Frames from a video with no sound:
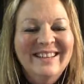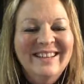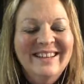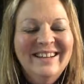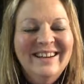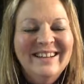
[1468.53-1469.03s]

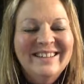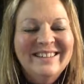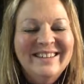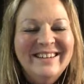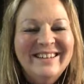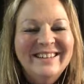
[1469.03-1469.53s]
Hi,
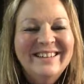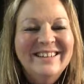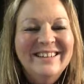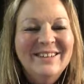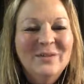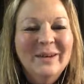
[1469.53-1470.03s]
Todd.
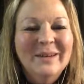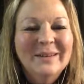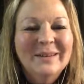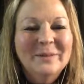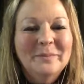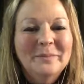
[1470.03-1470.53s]

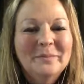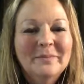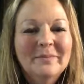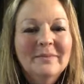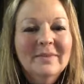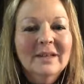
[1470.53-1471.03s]
Welcome.
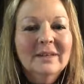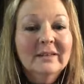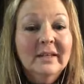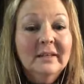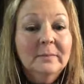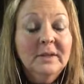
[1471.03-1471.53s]
Let's say
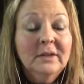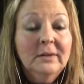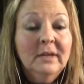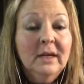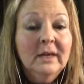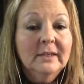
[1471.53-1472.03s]
it's between a
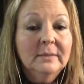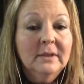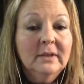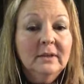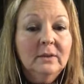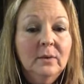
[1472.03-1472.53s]
husband and
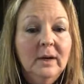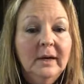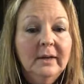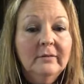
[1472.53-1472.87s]
a wife.